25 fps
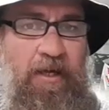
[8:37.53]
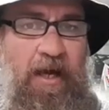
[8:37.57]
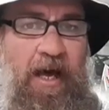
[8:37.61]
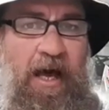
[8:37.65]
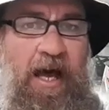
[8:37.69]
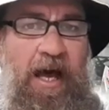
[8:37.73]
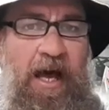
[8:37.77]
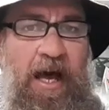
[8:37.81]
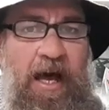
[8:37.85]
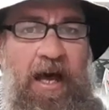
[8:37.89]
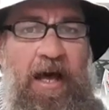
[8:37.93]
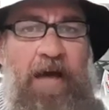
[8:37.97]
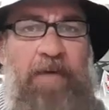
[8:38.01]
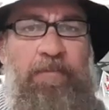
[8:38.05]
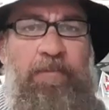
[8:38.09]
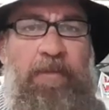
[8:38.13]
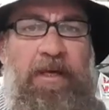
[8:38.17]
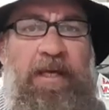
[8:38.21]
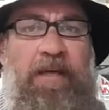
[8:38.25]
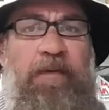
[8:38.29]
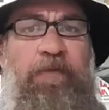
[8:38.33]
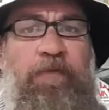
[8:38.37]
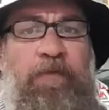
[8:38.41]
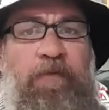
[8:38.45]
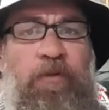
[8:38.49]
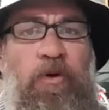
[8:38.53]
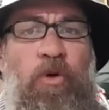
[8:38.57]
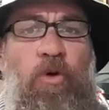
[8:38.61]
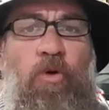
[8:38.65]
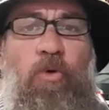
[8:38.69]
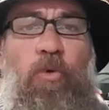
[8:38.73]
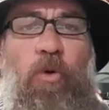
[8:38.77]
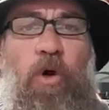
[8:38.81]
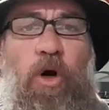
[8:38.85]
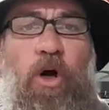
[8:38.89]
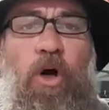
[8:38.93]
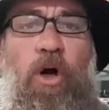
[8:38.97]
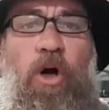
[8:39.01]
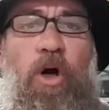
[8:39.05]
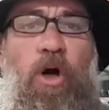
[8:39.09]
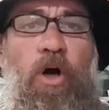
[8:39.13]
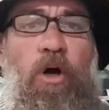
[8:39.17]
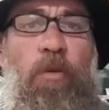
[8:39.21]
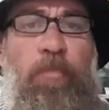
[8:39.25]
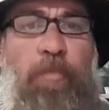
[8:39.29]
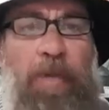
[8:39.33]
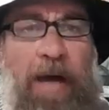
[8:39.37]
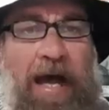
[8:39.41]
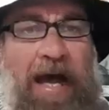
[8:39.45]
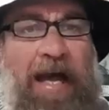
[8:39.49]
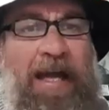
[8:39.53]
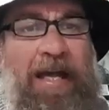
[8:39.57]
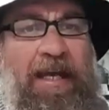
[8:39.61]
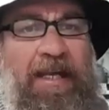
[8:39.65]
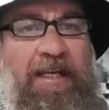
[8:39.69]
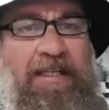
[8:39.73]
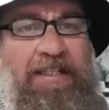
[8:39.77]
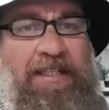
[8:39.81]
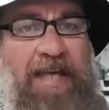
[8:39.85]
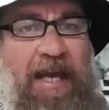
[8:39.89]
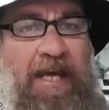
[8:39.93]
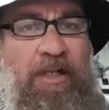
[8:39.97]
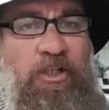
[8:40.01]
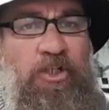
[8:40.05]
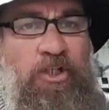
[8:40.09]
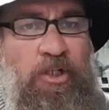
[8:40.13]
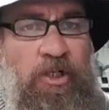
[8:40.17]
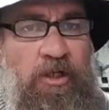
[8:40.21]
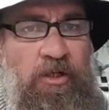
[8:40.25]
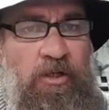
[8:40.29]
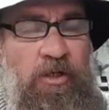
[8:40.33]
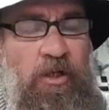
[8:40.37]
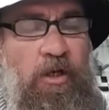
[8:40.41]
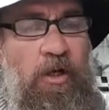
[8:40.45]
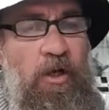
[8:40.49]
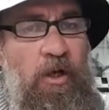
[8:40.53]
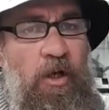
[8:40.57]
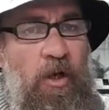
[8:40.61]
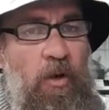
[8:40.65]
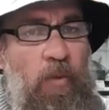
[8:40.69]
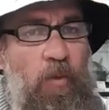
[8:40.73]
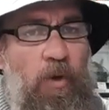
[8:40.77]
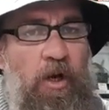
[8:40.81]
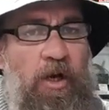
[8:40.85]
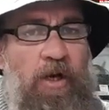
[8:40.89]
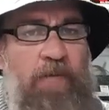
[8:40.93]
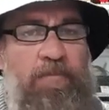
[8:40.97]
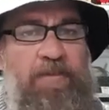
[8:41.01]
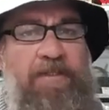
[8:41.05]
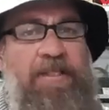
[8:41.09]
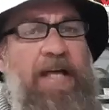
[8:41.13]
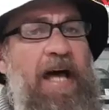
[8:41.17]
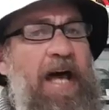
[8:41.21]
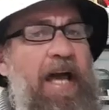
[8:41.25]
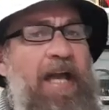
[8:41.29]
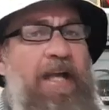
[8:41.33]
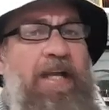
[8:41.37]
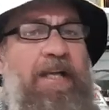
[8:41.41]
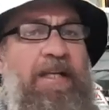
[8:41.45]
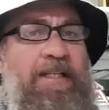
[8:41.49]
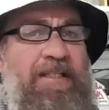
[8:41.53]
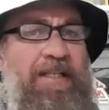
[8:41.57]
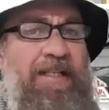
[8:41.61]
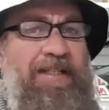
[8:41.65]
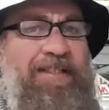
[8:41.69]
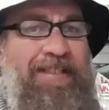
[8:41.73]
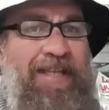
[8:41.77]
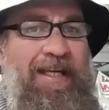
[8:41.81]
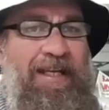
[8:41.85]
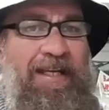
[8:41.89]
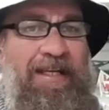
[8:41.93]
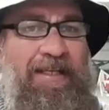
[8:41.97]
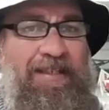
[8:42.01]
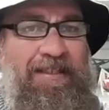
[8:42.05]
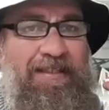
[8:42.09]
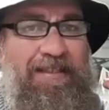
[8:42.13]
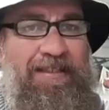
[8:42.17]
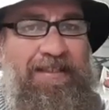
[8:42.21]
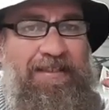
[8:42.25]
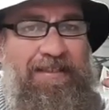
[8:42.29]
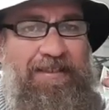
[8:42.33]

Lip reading: if you were paying attention. What I'm saying is it didn't